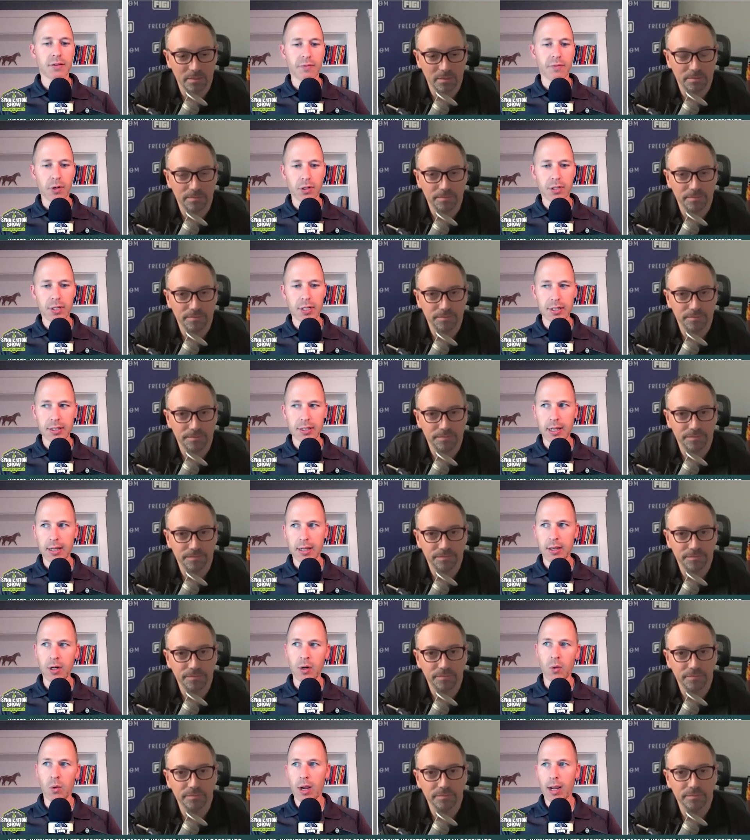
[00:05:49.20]
Speaker 1: versus you
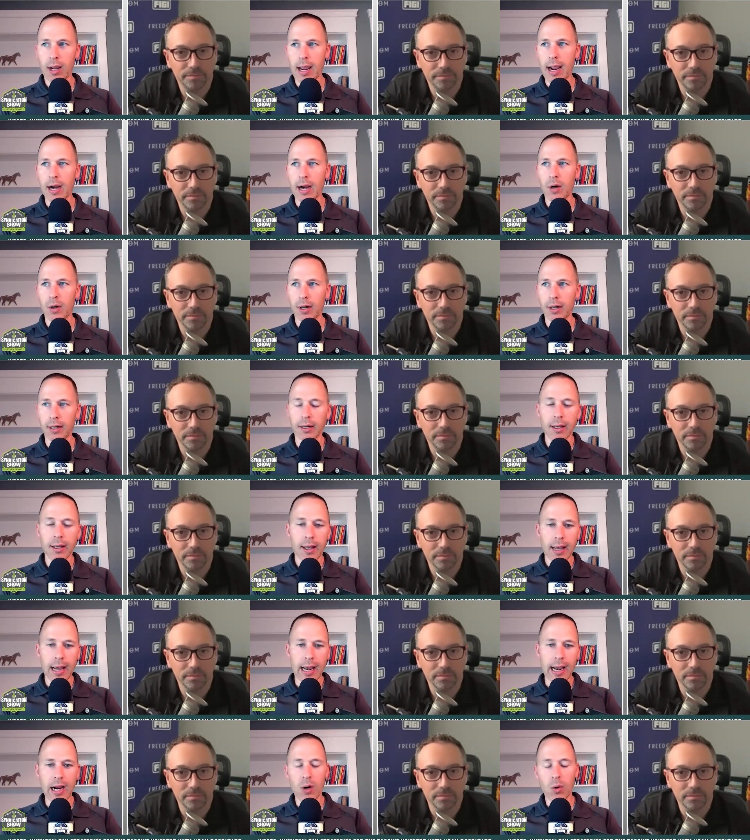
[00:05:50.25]
know hiring
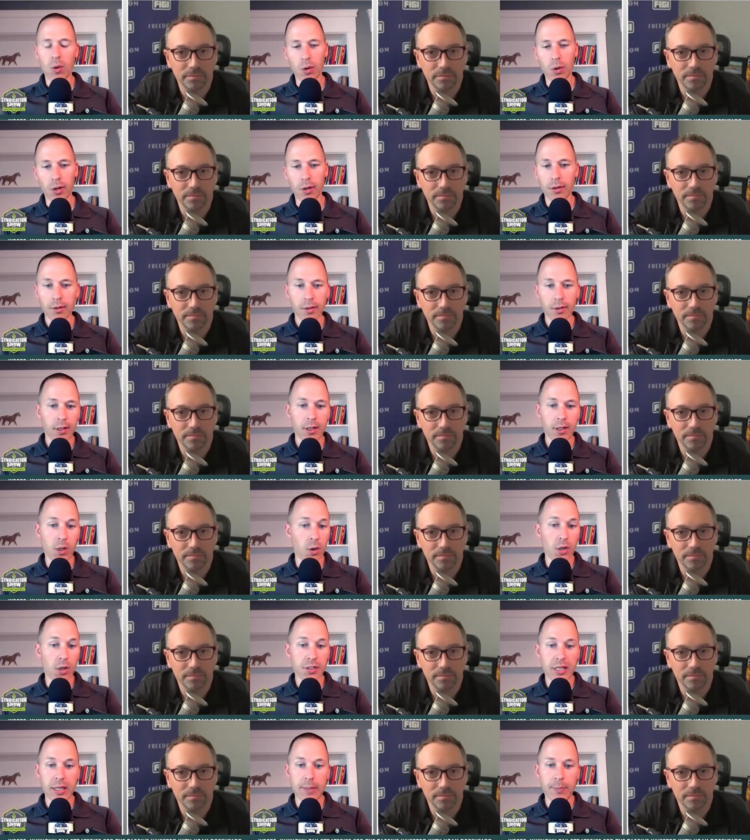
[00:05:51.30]
our you know
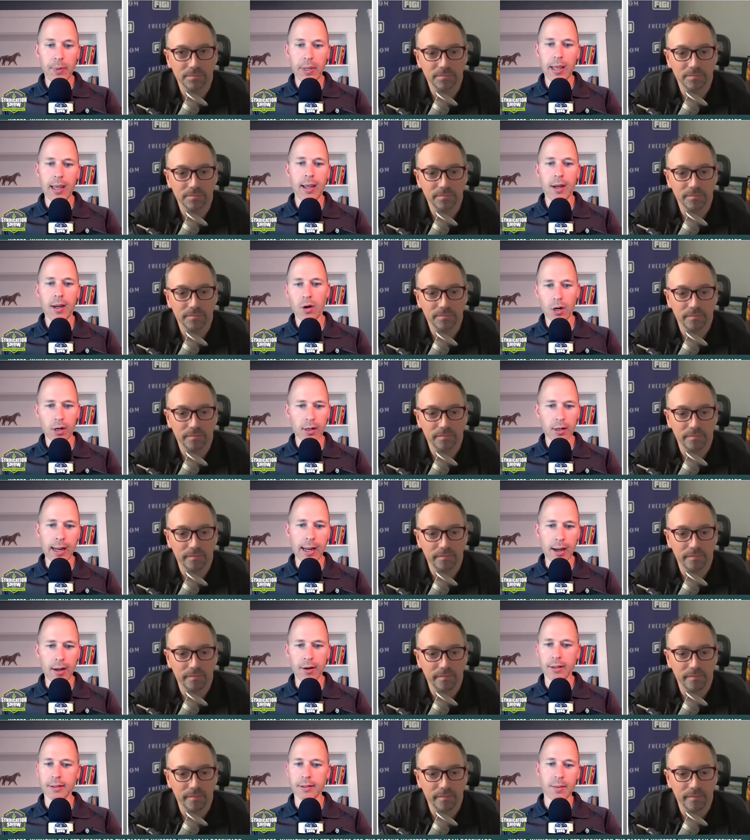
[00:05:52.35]
our CPA or
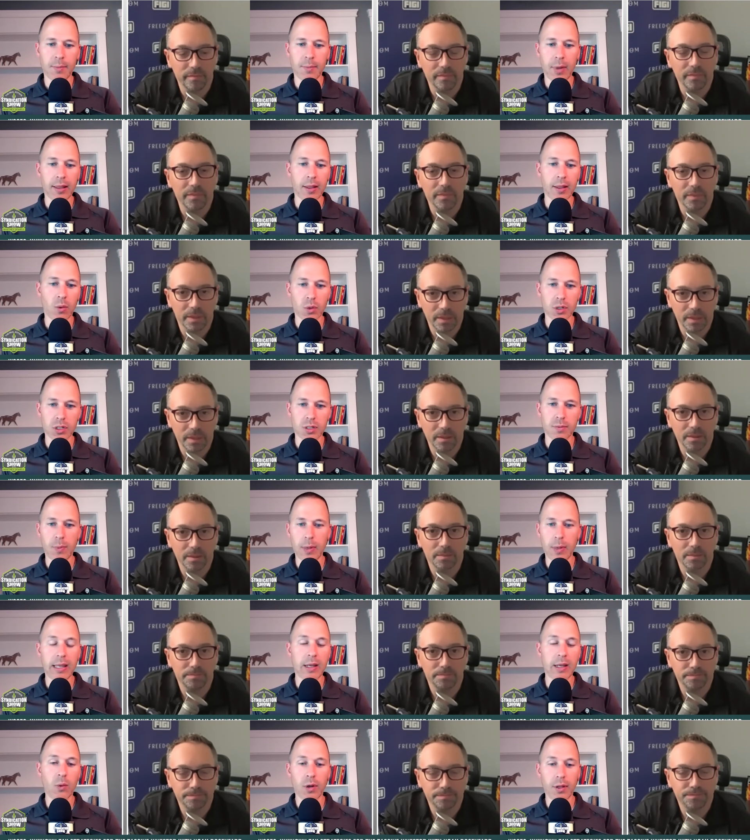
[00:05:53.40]
accountant, somebody that we're
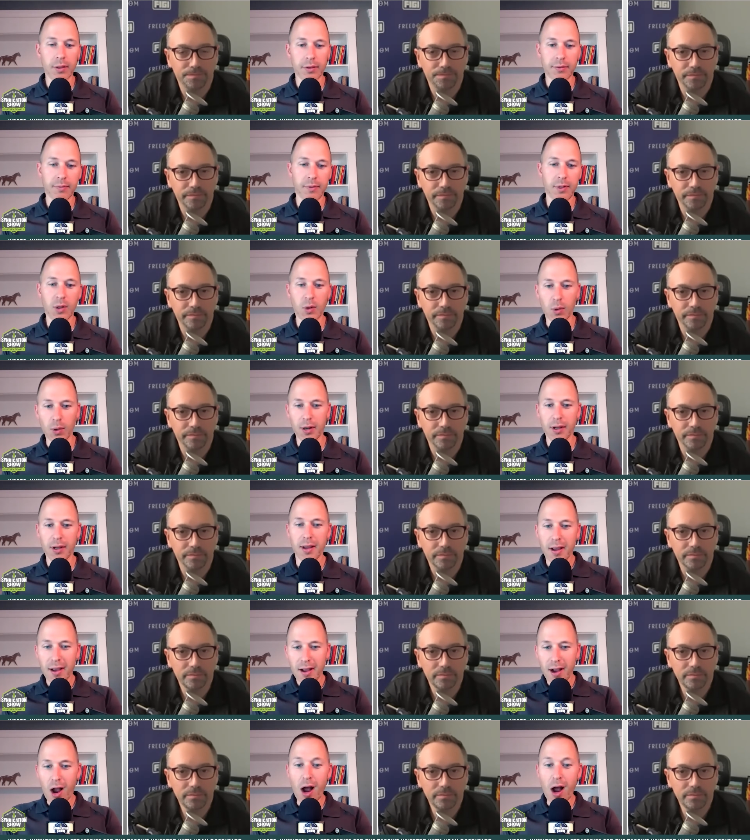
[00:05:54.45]
speaking with you know a,
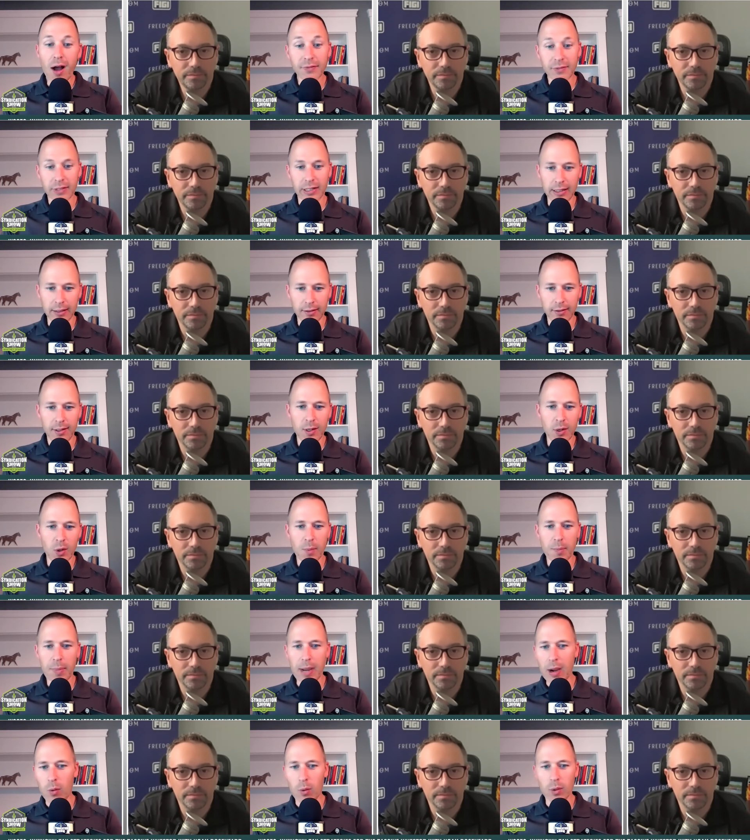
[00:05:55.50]
often you know
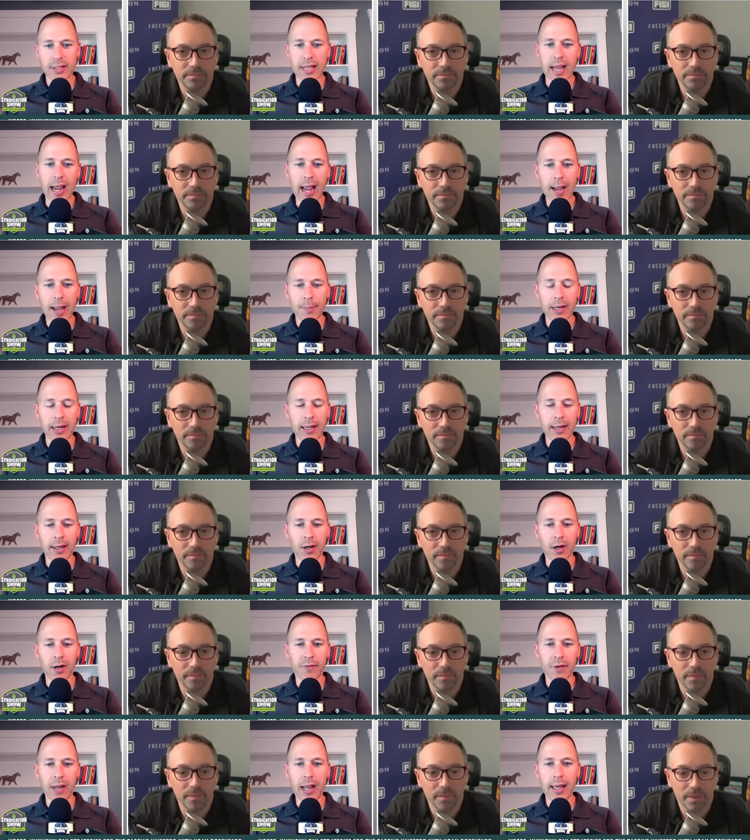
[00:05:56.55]
about what's happening in
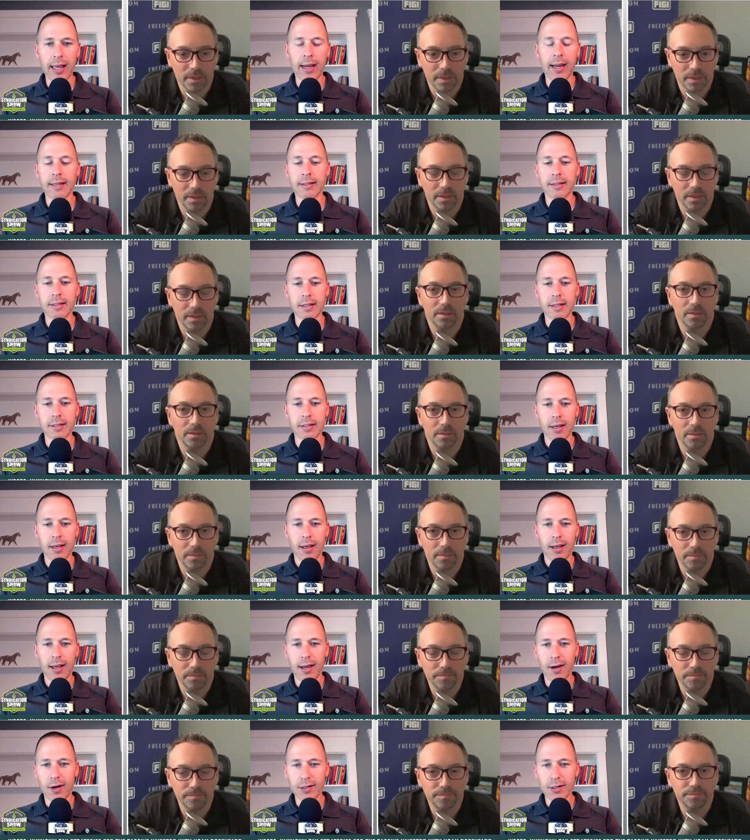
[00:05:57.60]
our finances
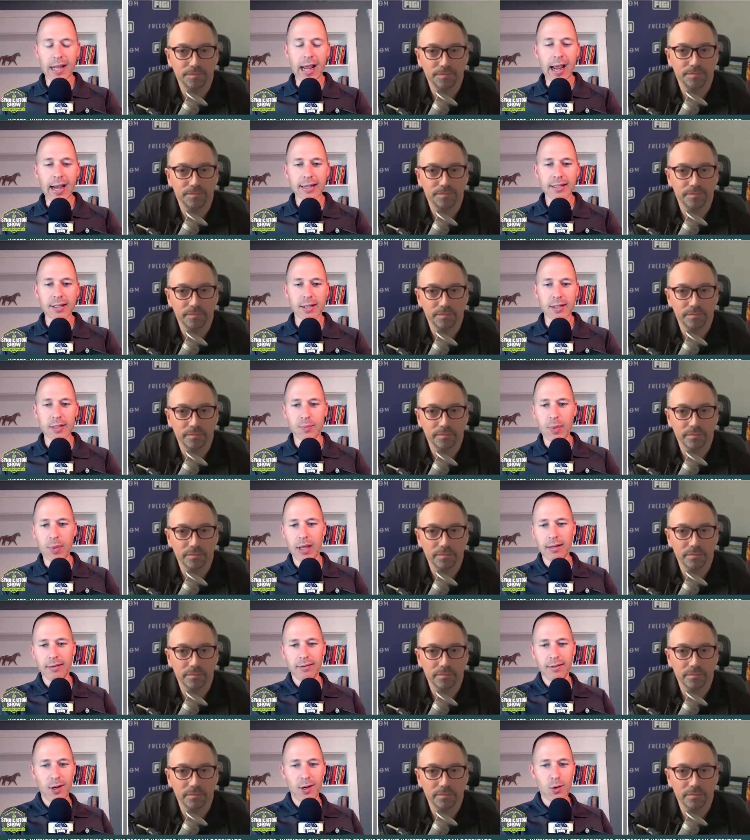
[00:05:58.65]
and our taxes.
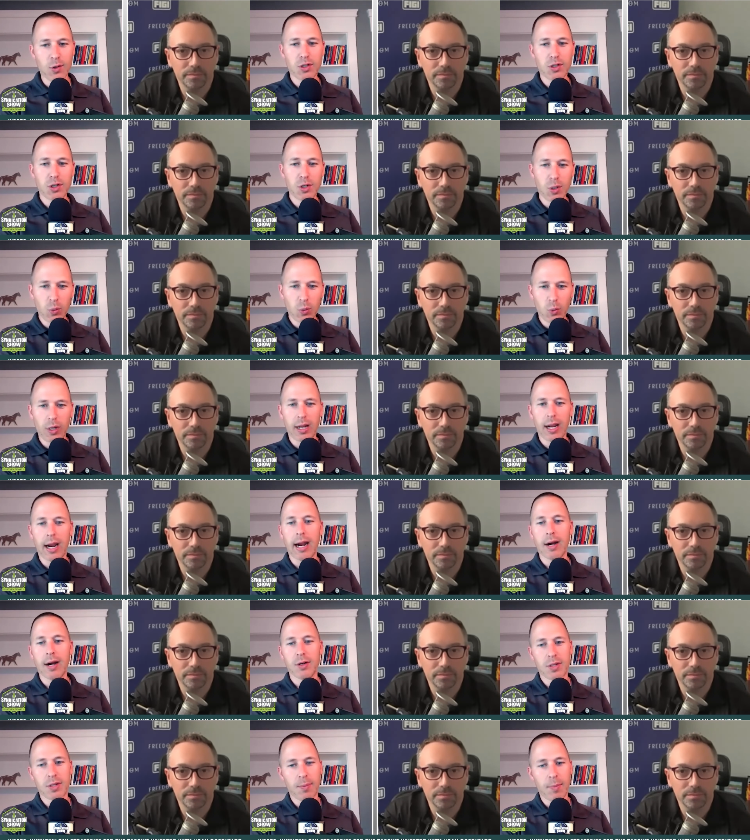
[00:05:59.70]
But you know should we
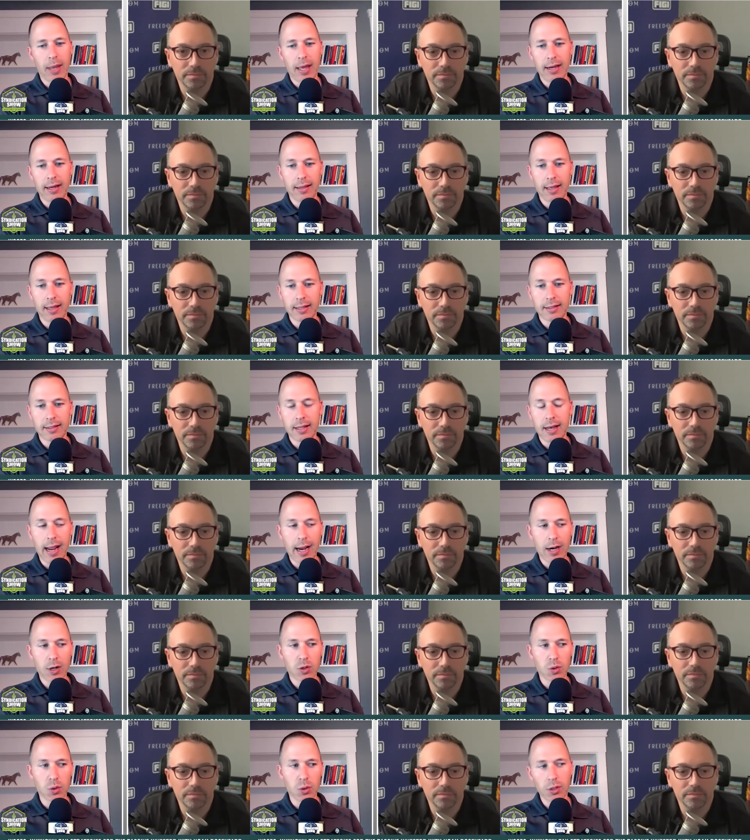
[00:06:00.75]
hire somebody that's an
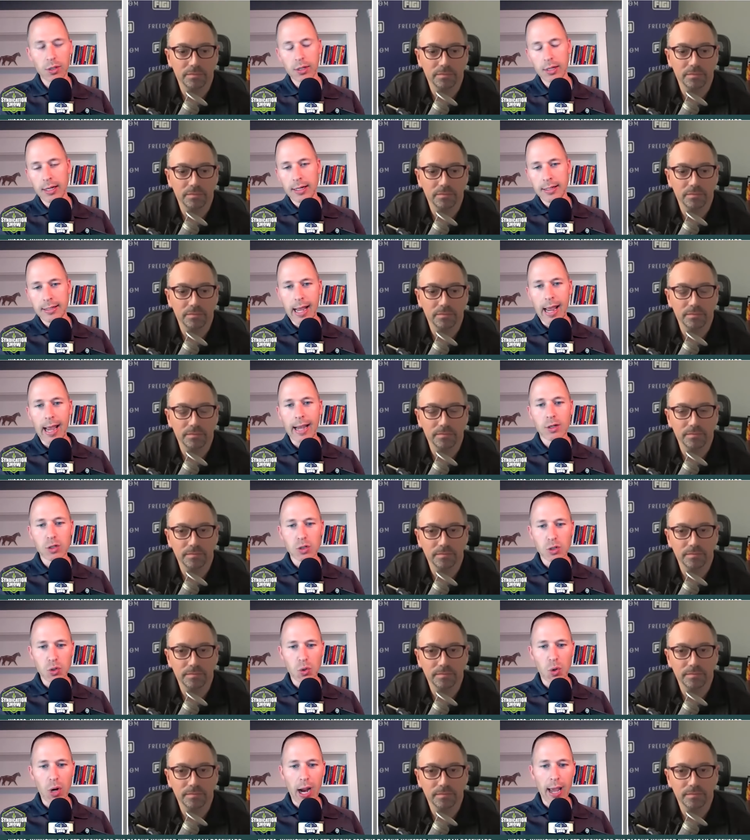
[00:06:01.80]
actual tax
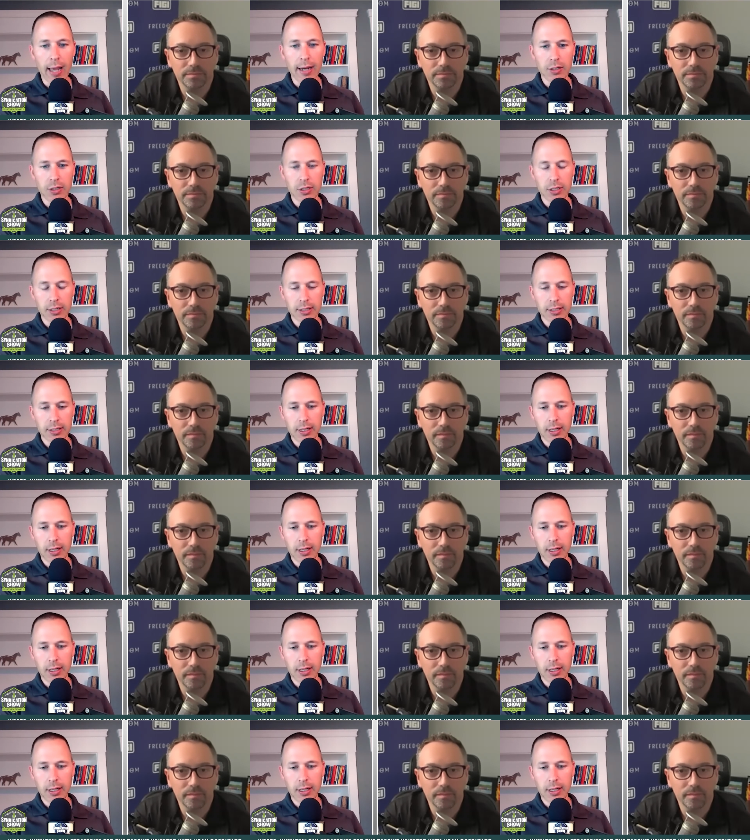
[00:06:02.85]
strategist?